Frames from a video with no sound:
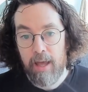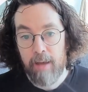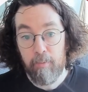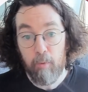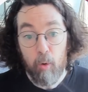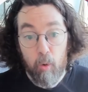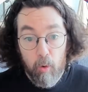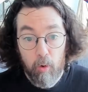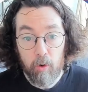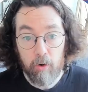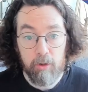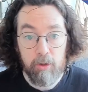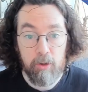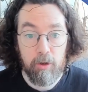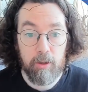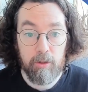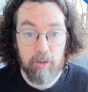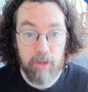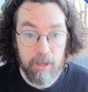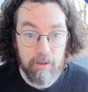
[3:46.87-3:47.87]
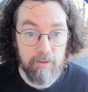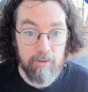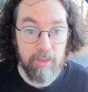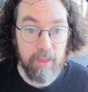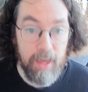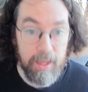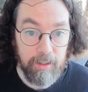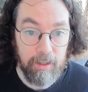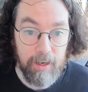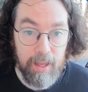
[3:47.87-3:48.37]
or you could change the
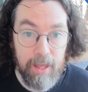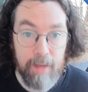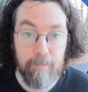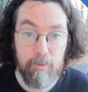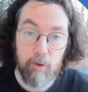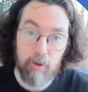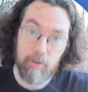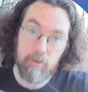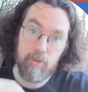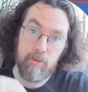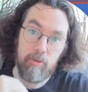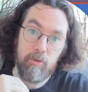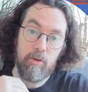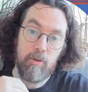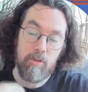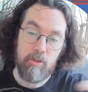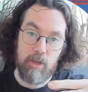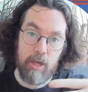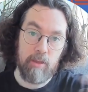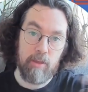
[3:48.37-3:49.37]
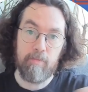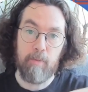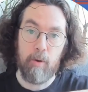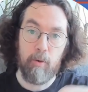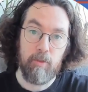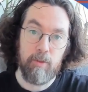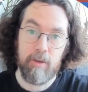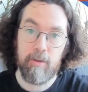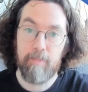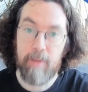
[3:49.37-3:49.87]
LLM. You can change
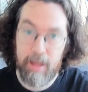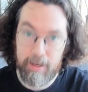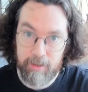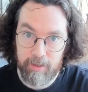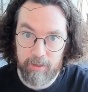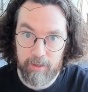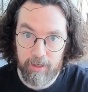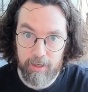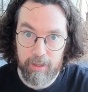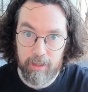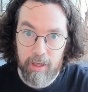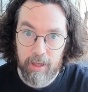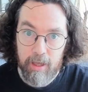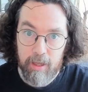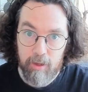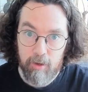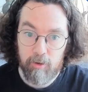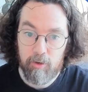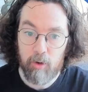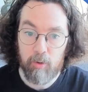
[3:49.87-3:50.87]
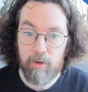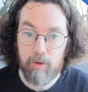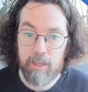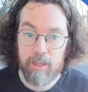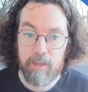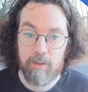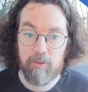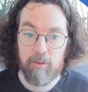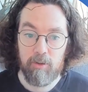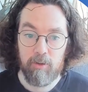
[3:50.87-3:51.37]
both independently. You don't
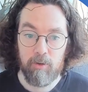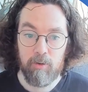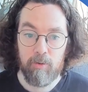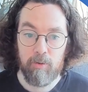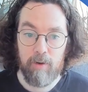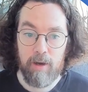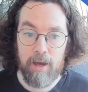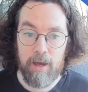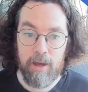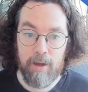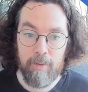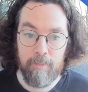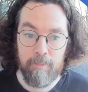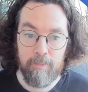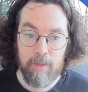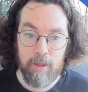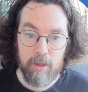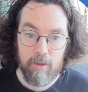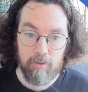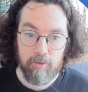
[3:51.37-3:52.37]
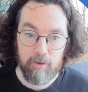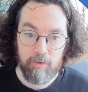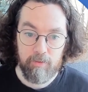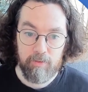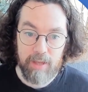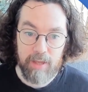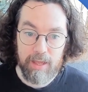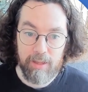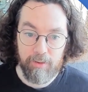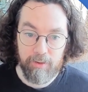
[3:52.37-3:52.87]
need to sort of
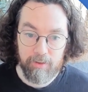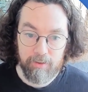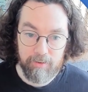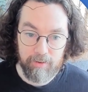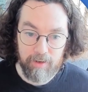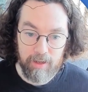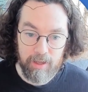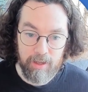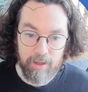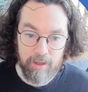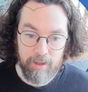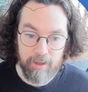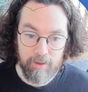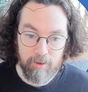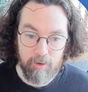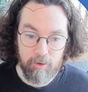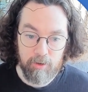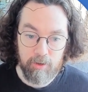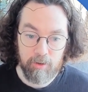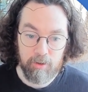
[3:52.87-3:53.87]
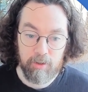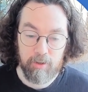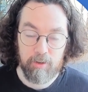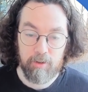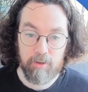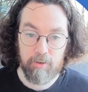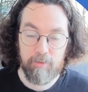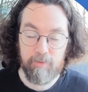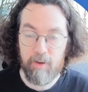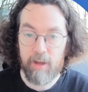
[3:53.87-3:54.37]
tell it, you don't need to
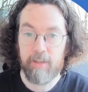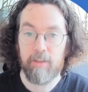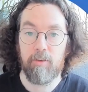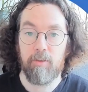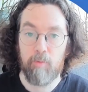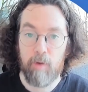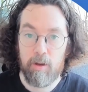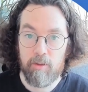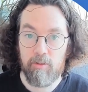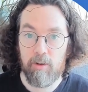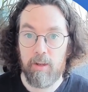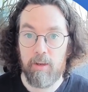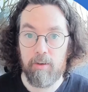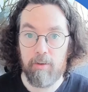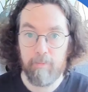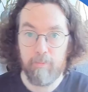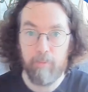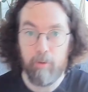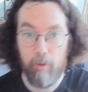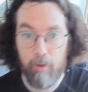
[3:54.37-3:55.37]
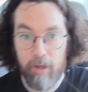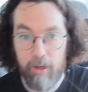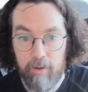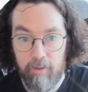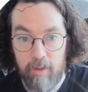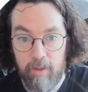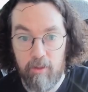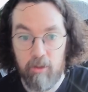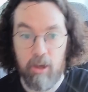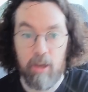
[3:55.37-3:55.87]
define it originally and deploy it
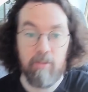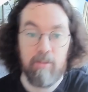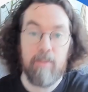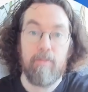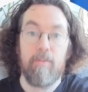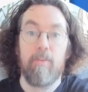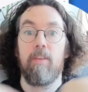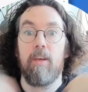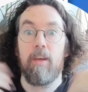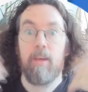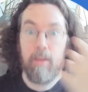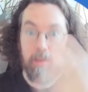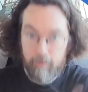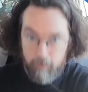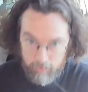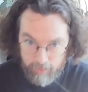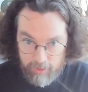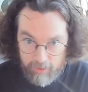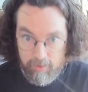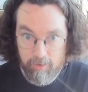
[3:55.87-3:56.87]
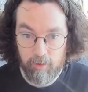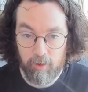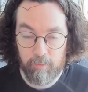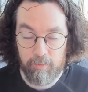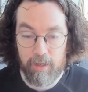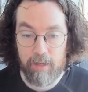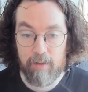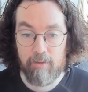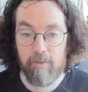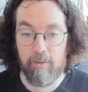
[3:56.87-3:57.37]
and then change everything if you need to
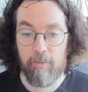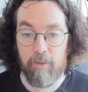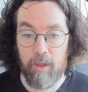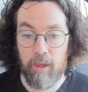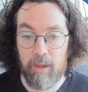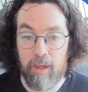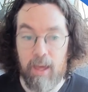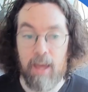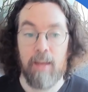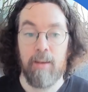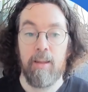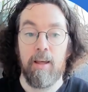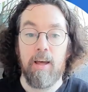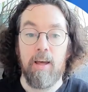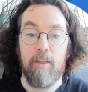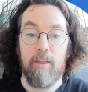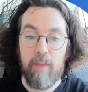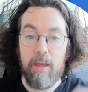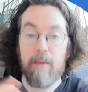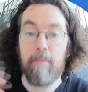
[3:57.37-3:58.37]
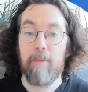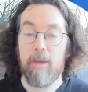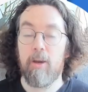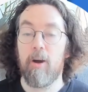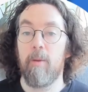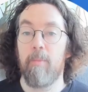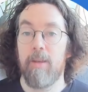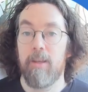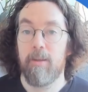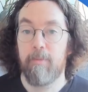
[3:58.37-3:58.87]
update something again. They
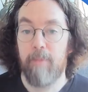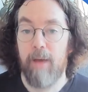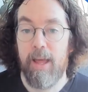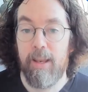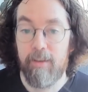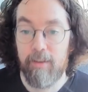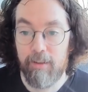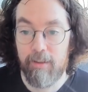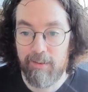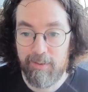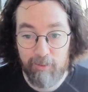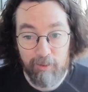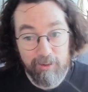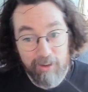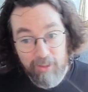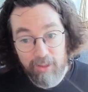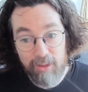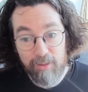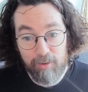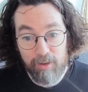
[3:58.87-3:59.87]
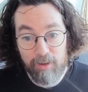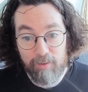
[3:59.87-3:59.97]
become independent, which I think is really,